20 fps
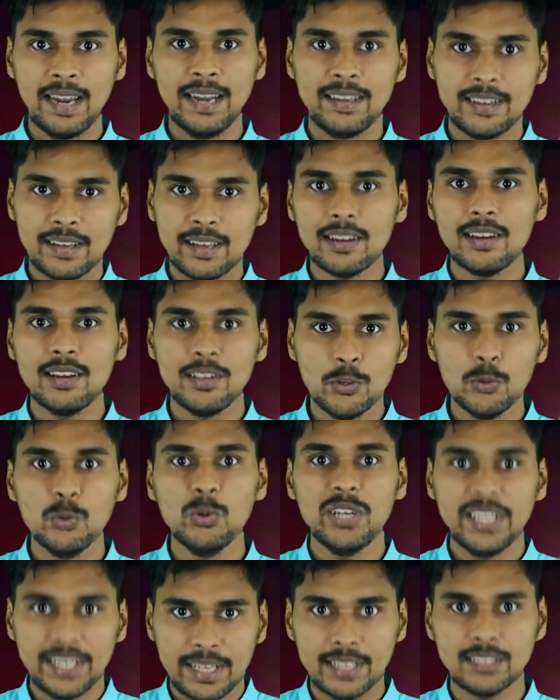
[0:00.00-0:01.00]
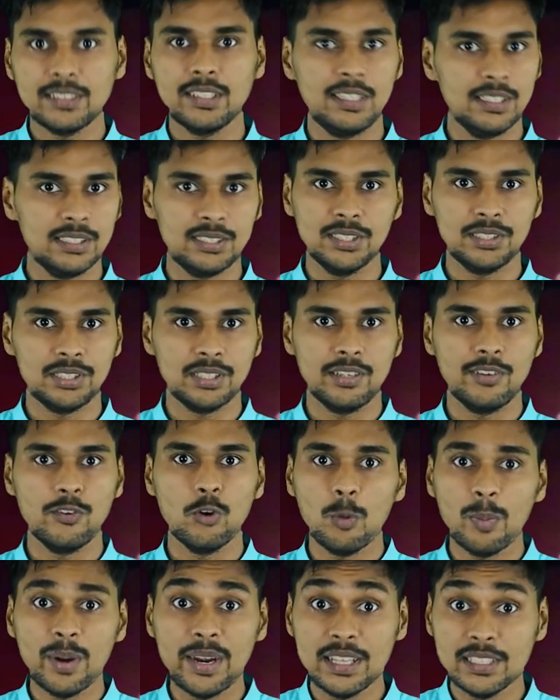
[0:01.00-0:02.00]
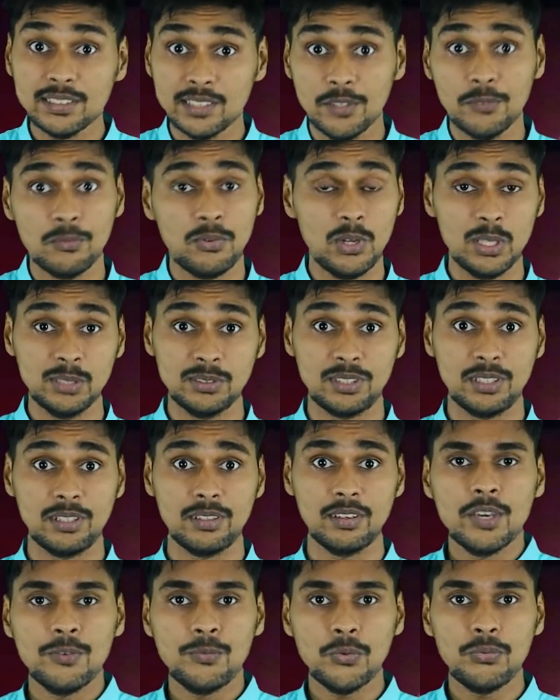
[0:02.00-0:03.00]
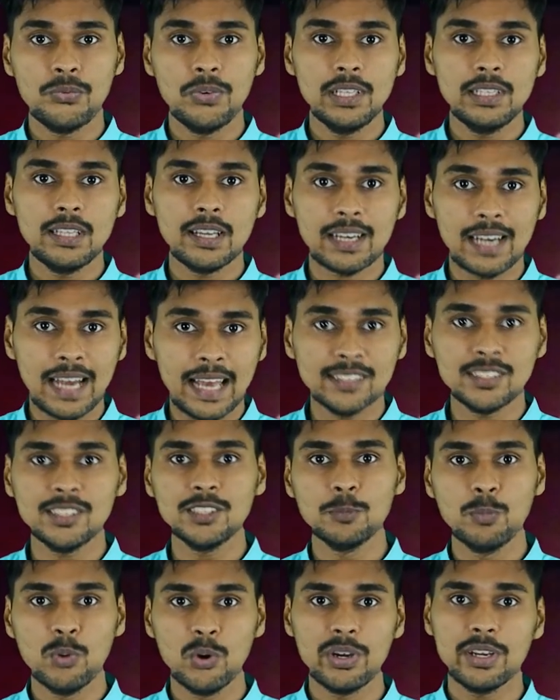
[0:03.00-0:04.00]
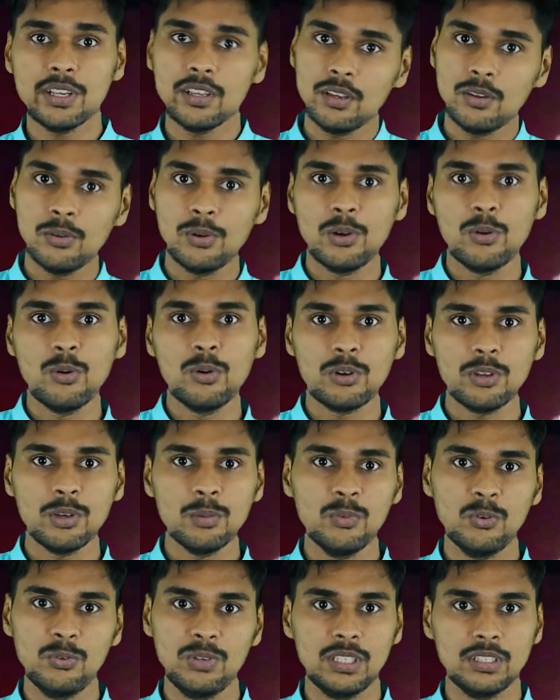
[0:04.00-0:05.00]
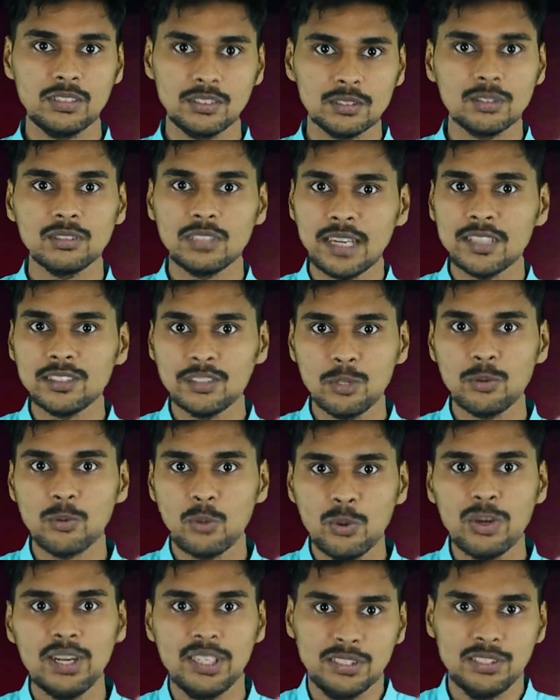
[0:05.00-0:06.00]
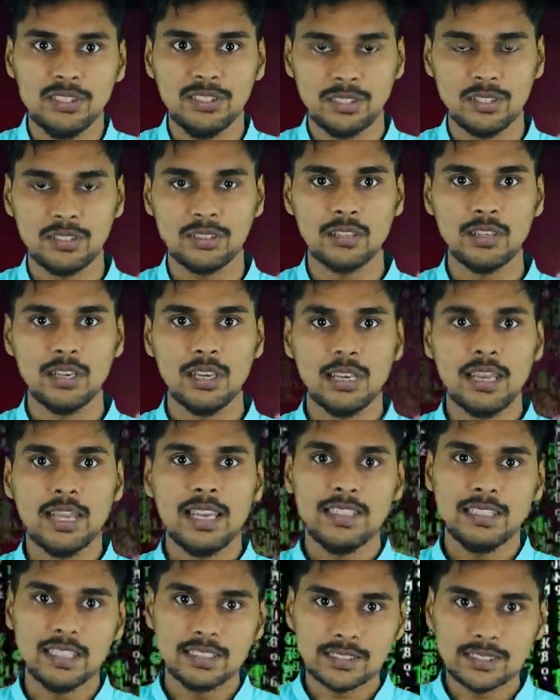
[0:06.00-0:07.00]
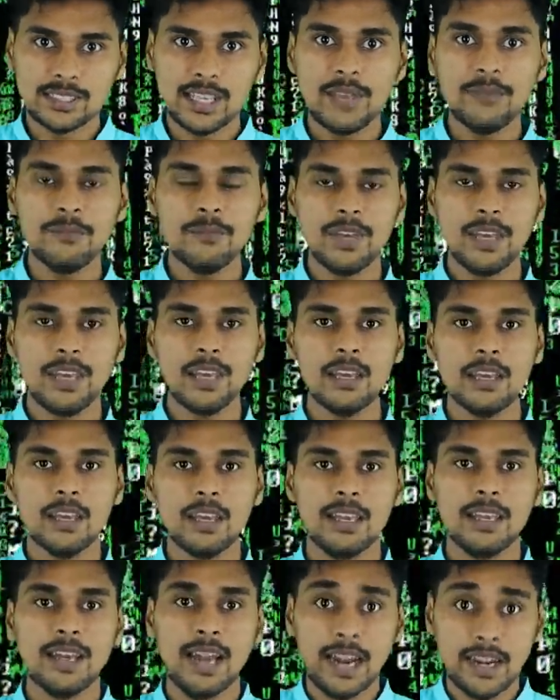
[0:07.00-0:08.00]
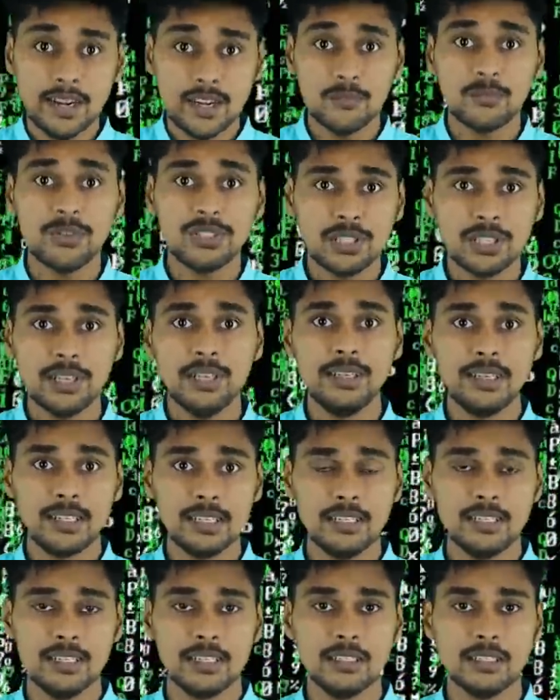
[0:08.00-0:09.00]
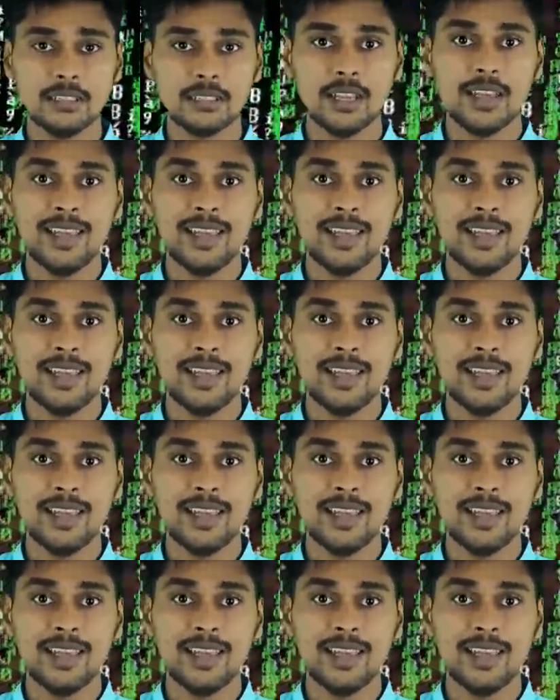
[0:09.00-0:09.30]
entirely you will take the decision. Nobody is influencing. If you feel the class is boring, you will go to a movie. So that's your own decision. In the same way, in artificial intelligence,